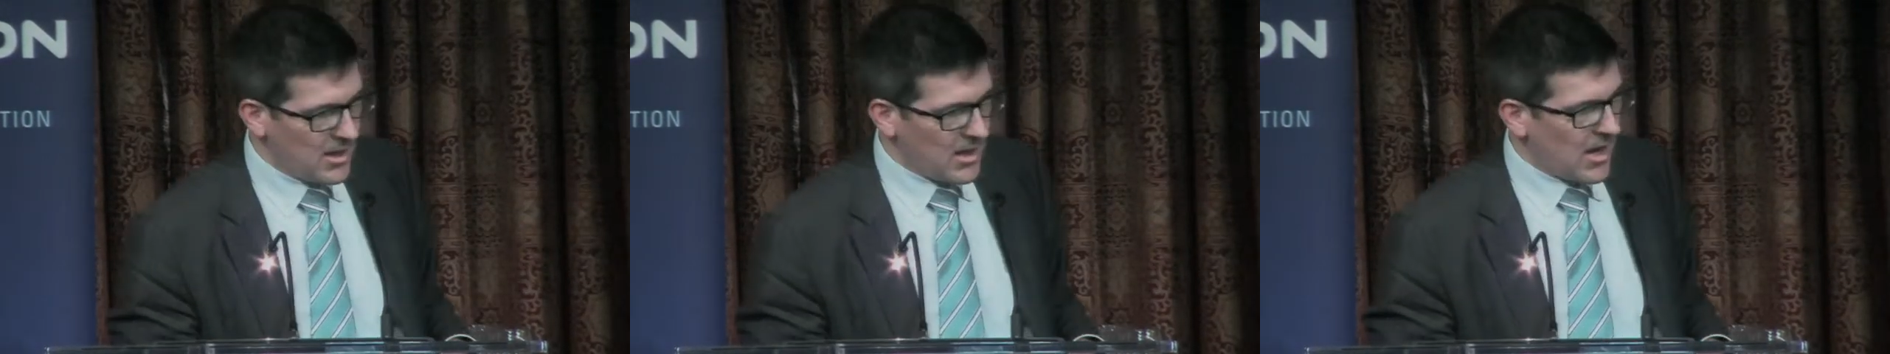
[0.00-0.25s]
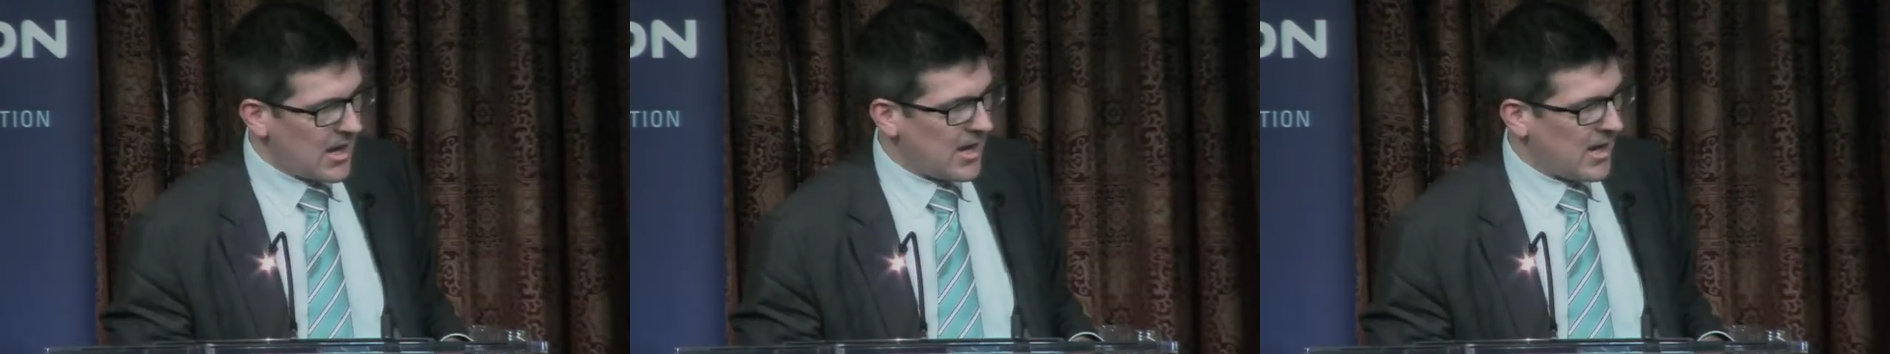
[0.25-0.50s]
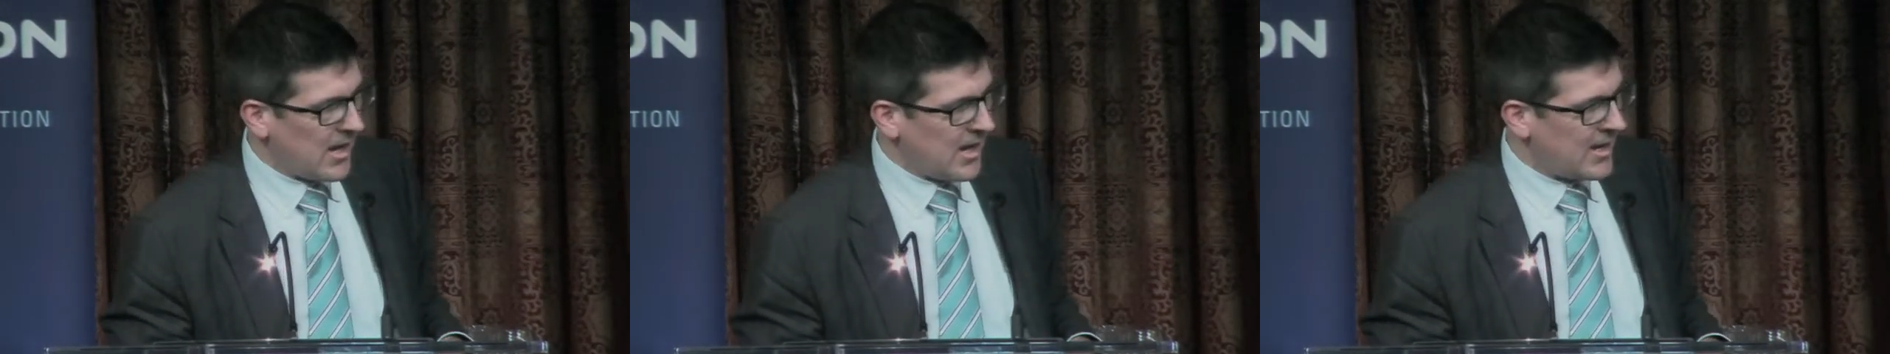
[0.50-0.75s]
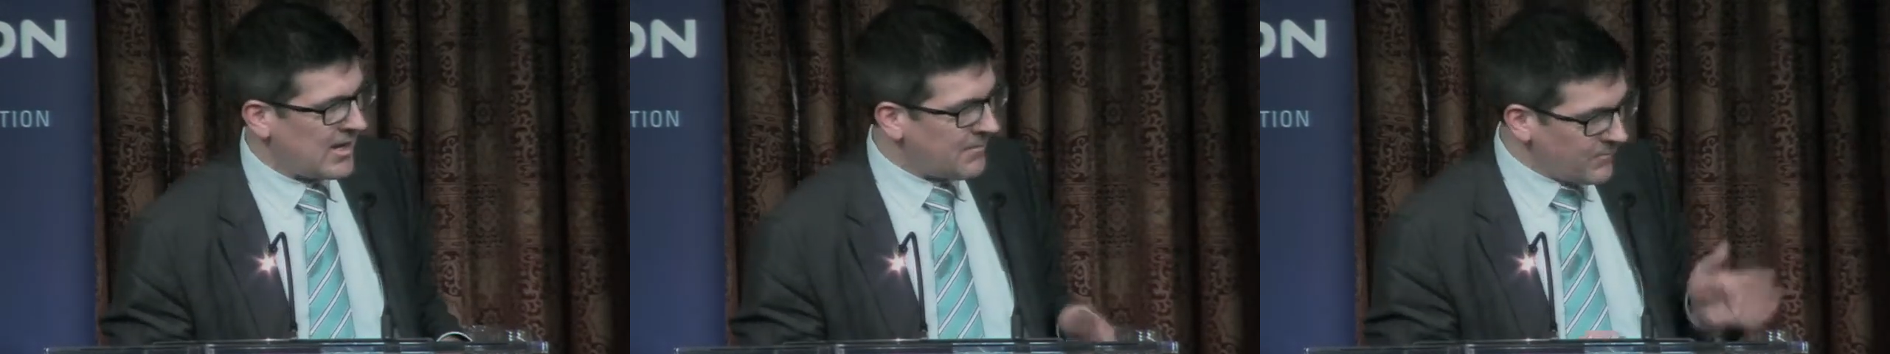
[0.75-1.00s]

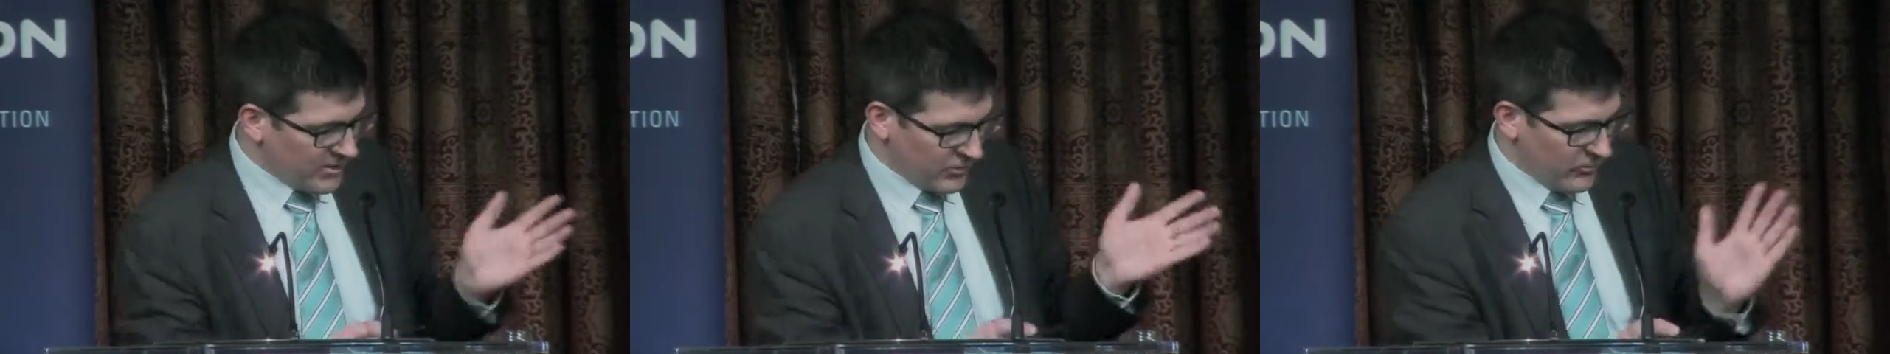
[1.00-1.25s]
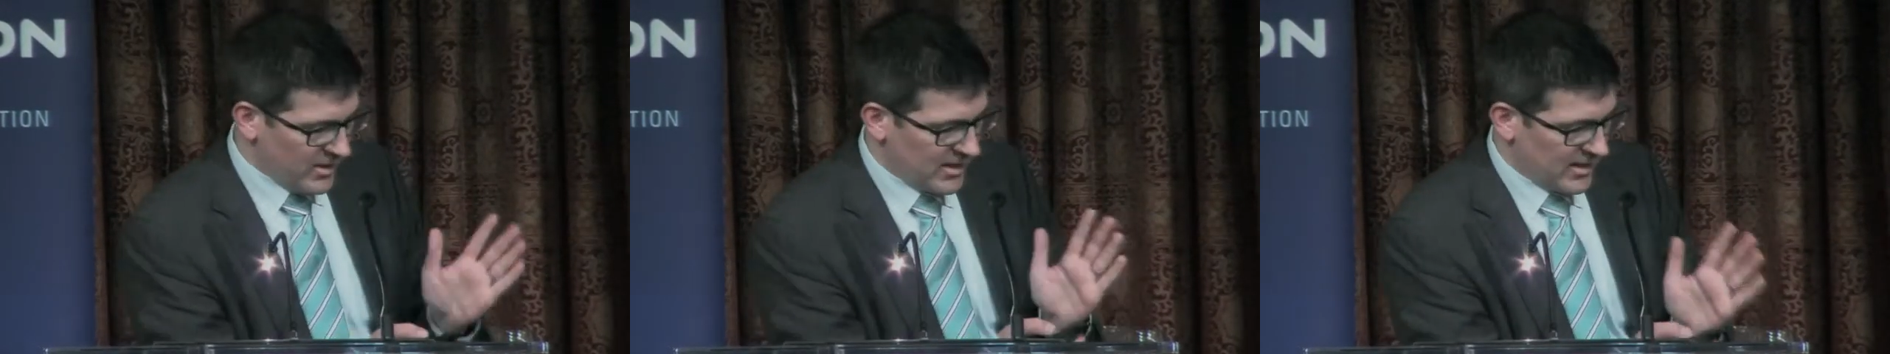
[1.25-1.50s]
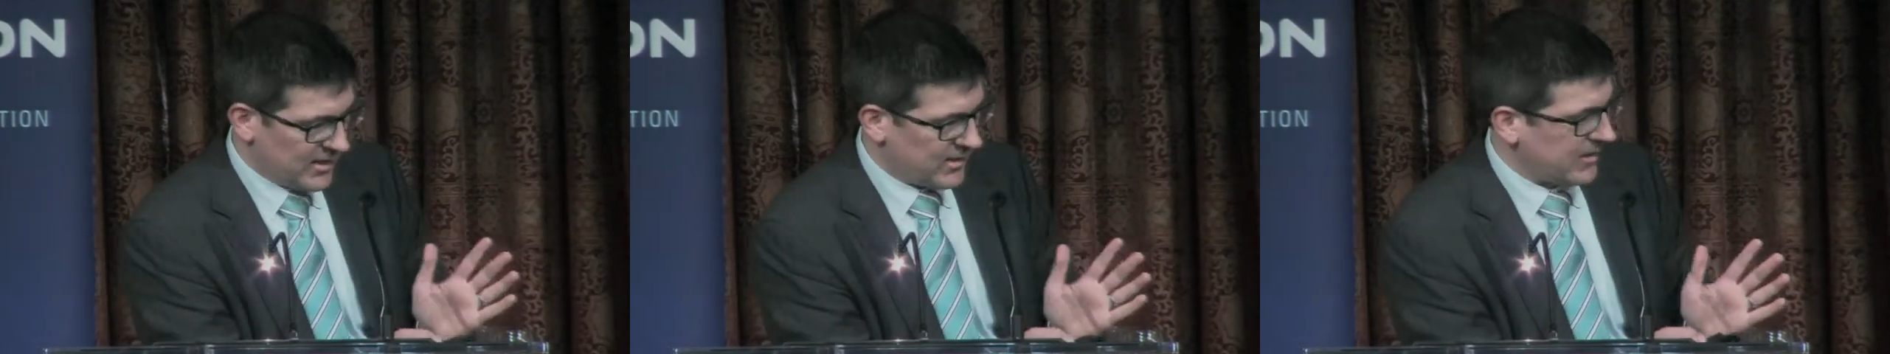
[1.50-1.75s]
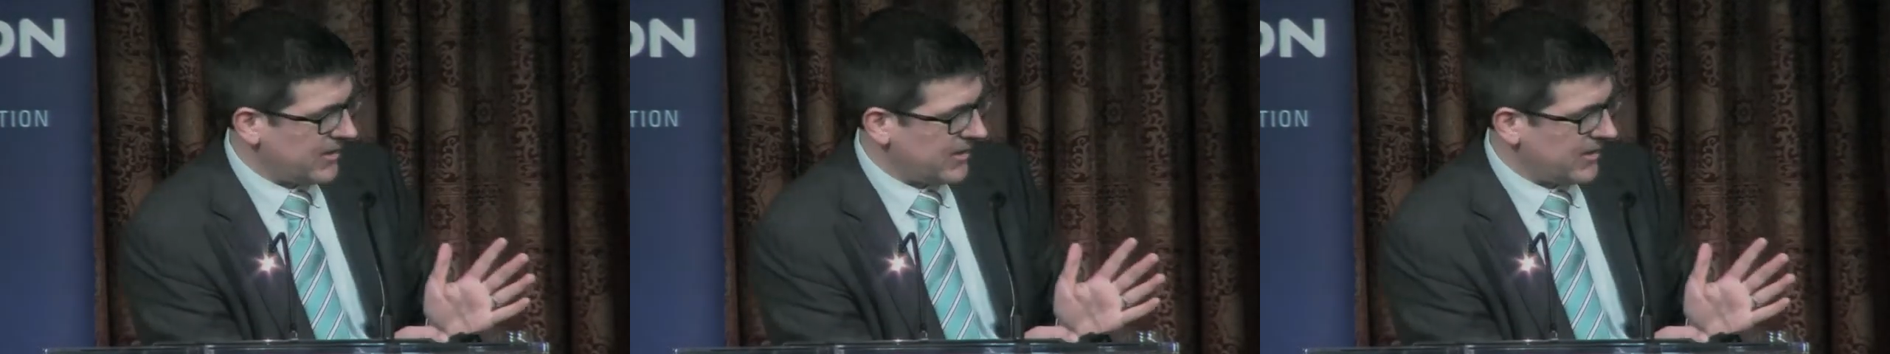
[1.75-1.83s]
And in between,